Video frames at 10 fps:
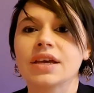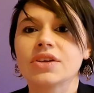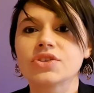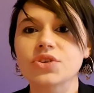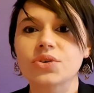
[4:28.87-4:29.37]

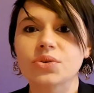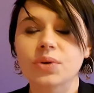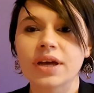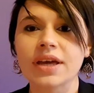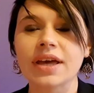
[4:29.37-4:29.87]
So,
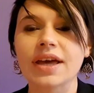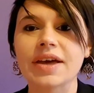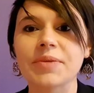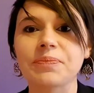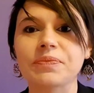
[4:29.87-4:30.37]

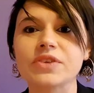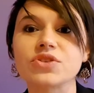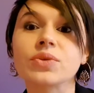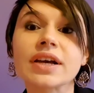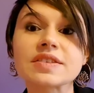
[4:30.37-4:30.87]
um,
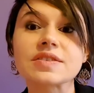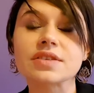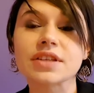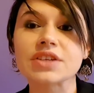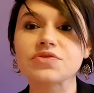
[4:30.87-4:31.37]
so that's
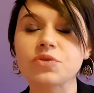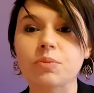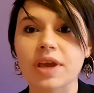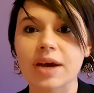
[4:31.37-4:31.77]
that's from me.